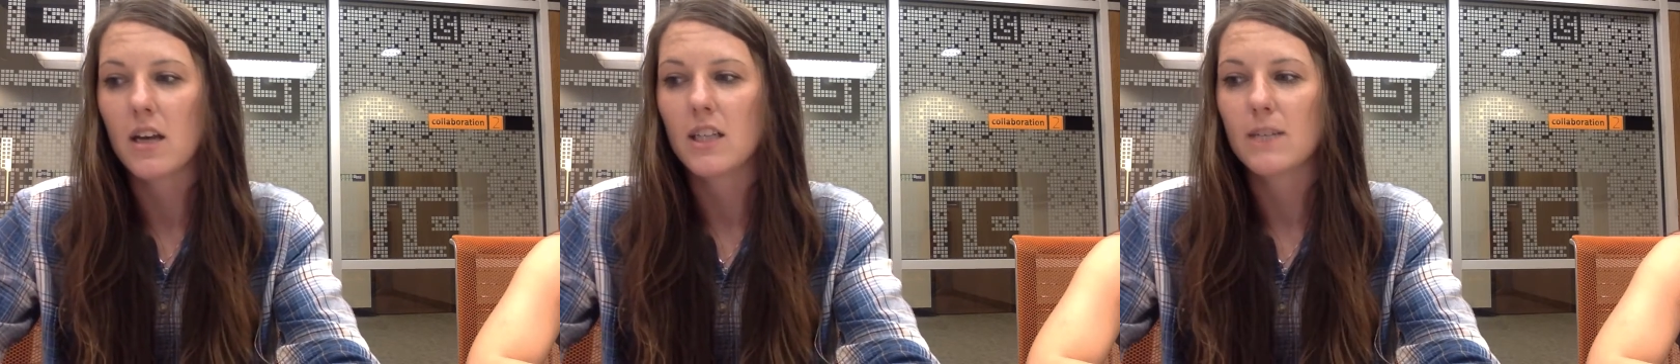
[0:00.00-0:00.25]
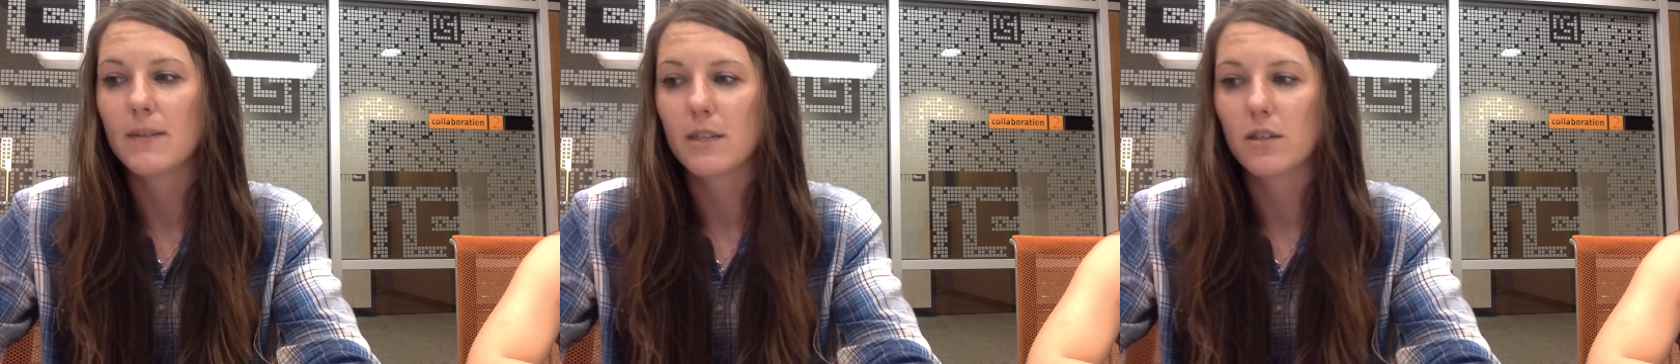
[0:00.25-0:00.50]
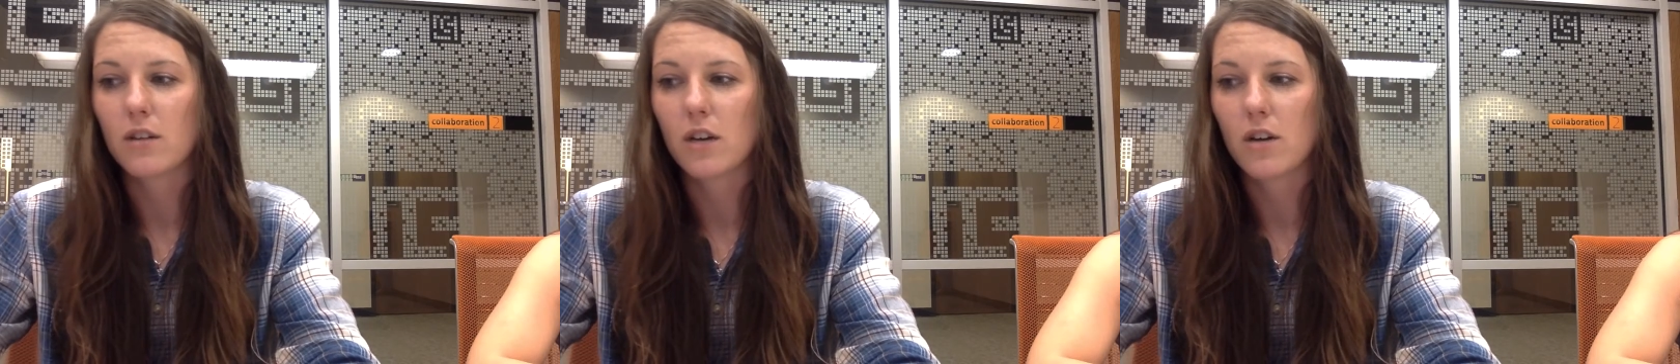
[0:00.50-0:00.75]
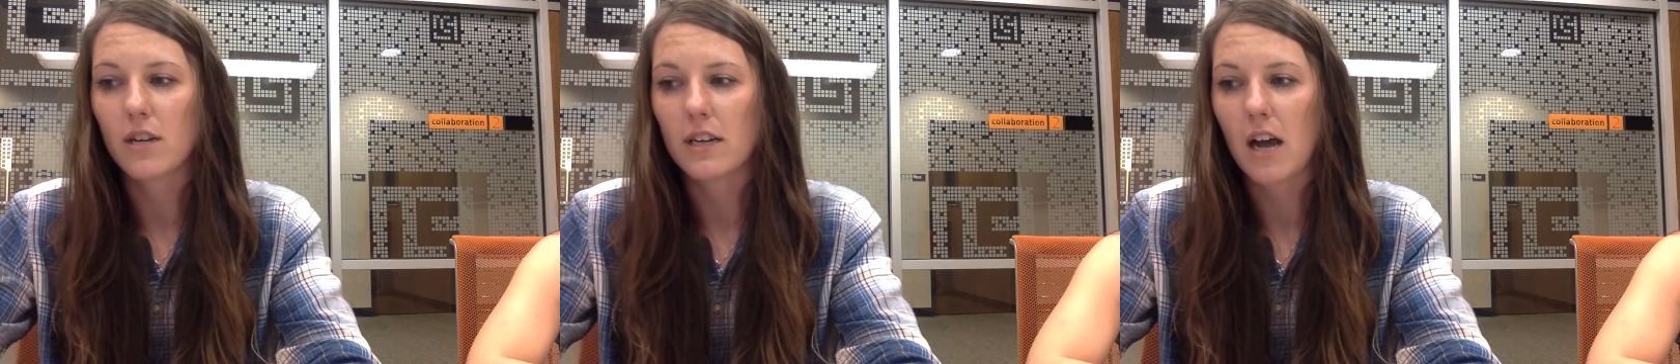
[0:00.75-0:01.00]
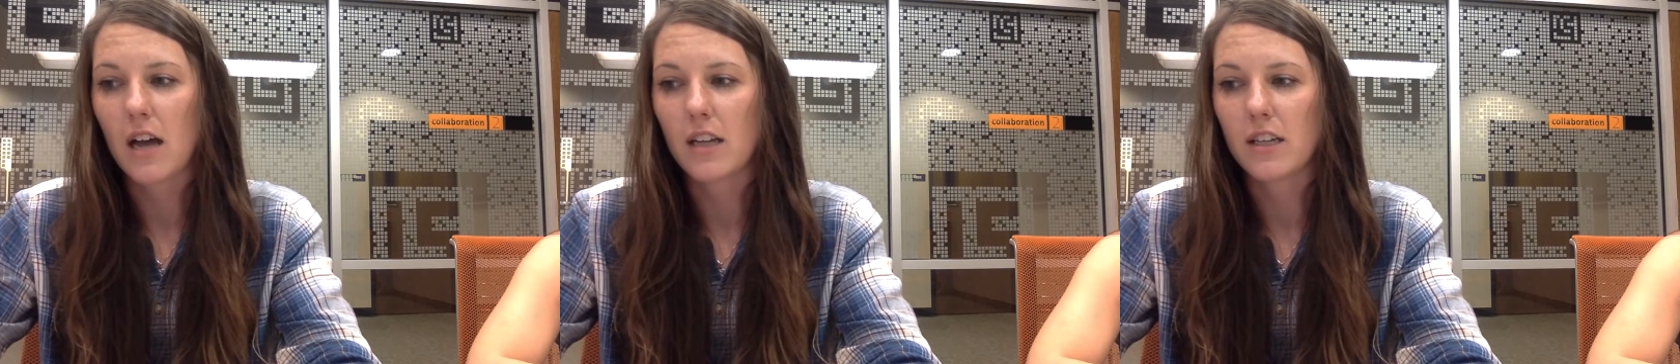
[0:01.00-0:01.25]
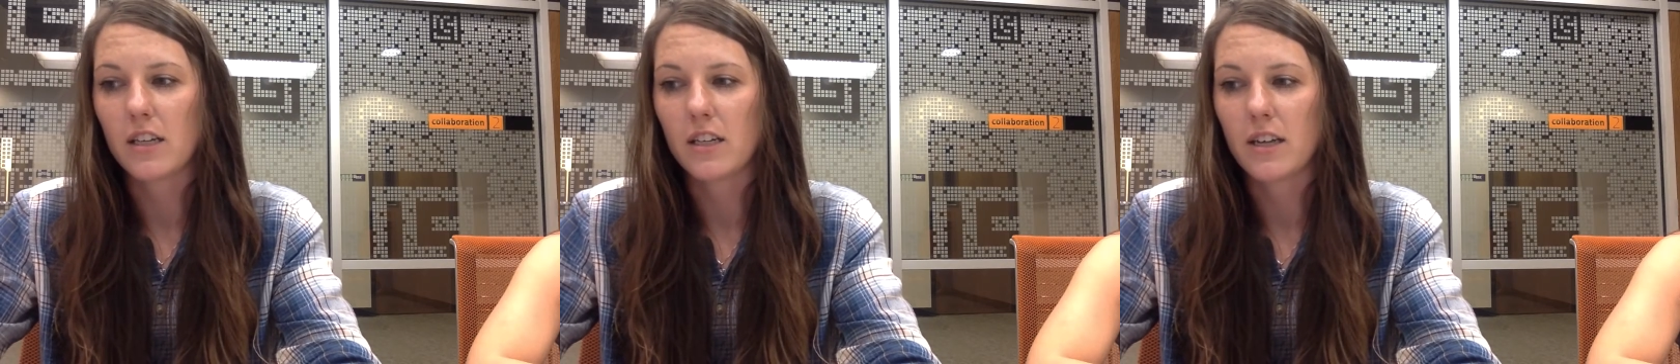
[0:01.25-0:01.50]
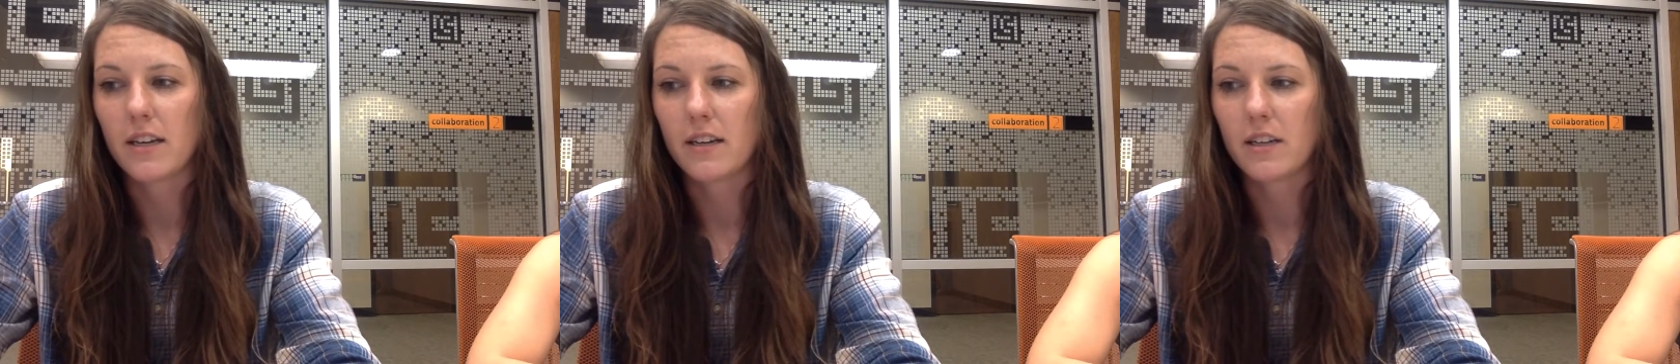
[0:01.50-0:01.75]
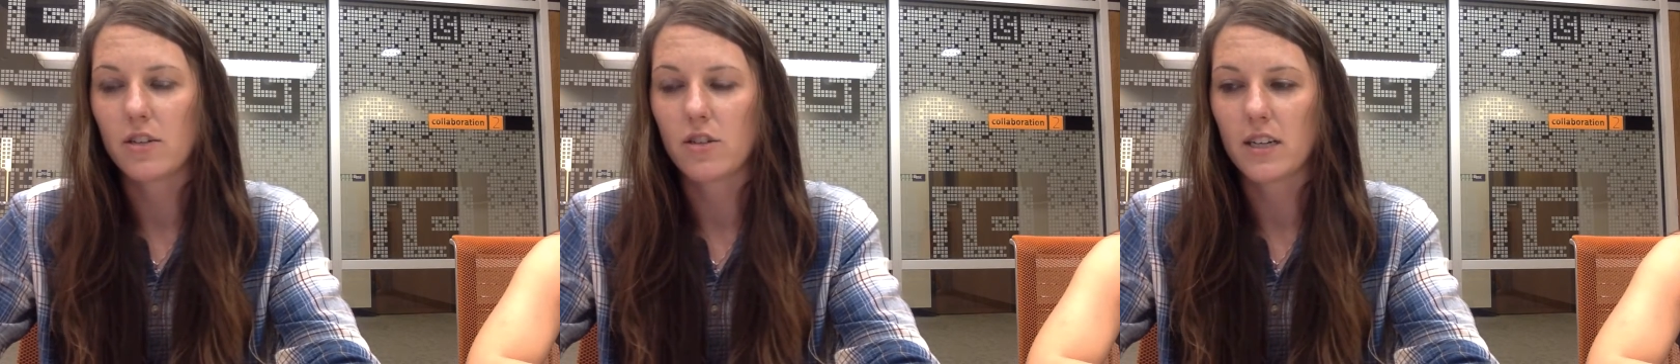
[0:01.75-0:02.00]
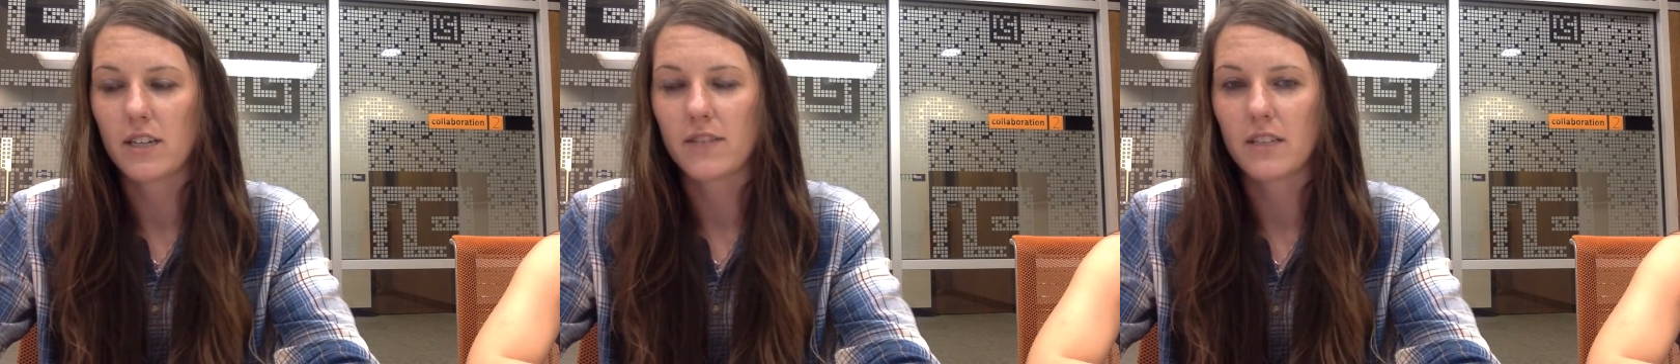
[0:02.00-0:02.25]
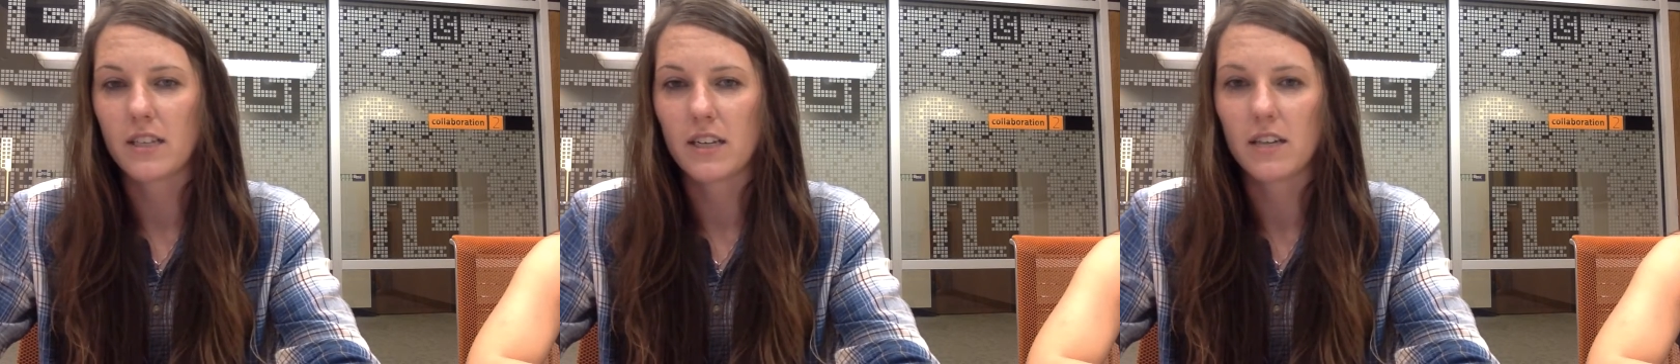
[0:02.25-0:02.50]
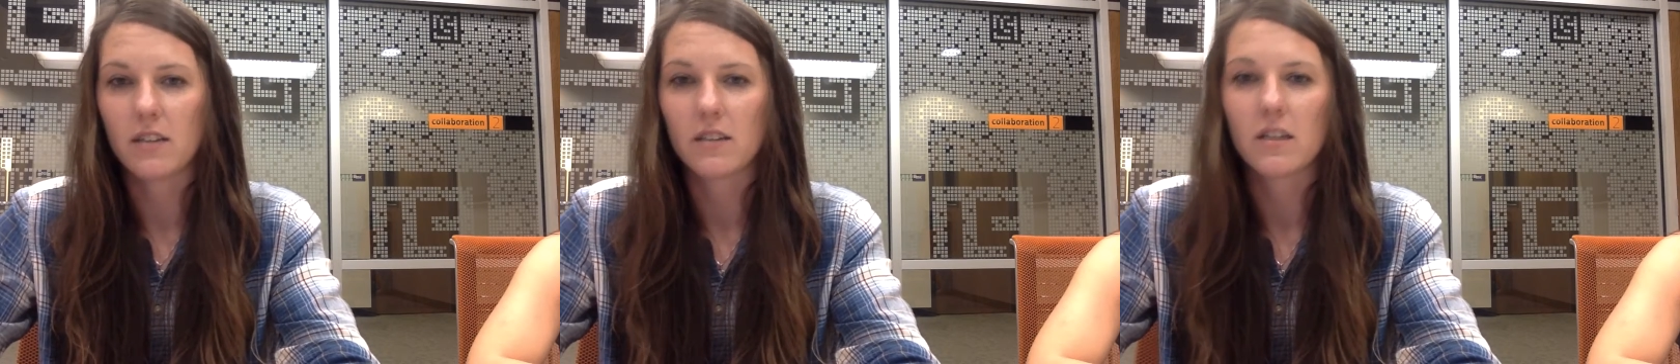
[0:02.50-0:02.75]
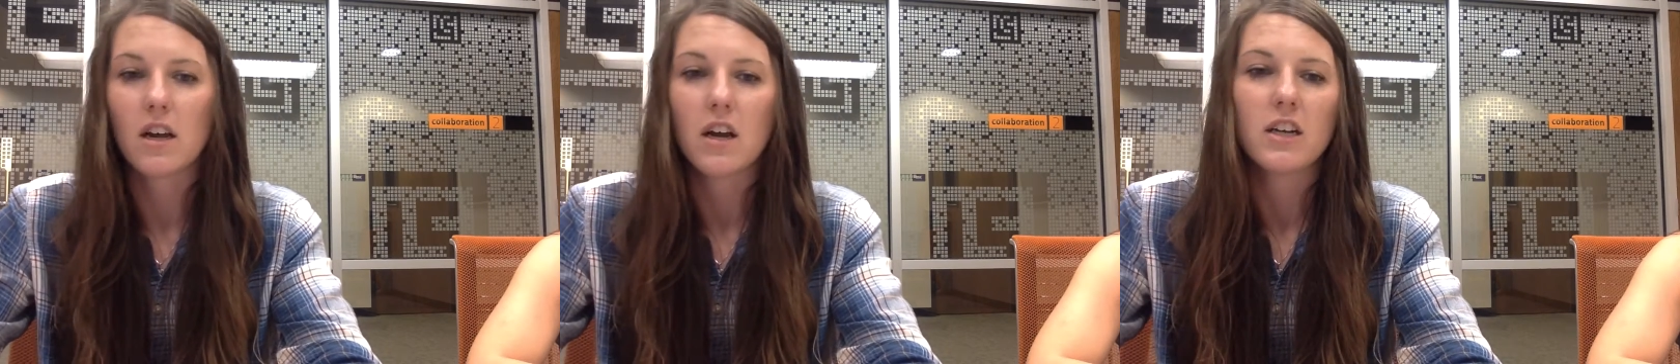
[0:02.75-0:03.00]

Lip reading: special coded knowledge, and constructive skills.